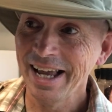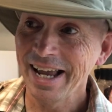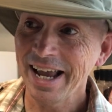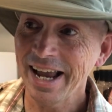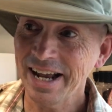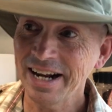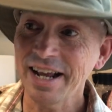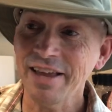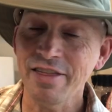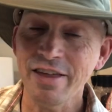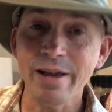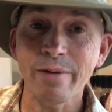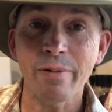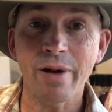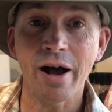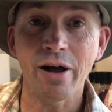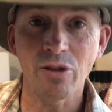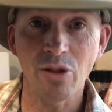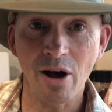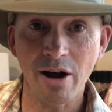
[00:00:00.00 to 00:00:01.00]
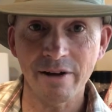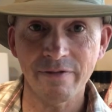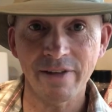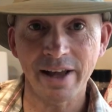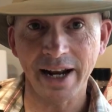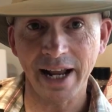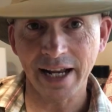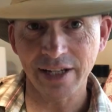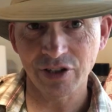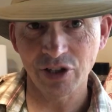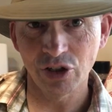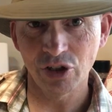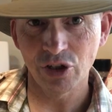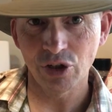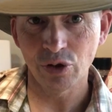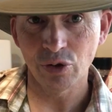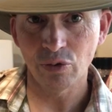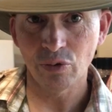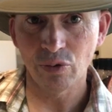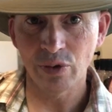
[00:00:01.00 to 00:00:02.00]
And I think a lot of that has to
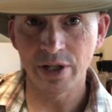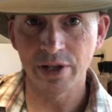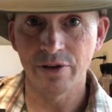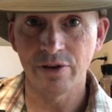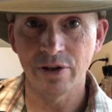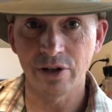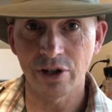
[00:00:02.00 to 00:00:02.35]
do with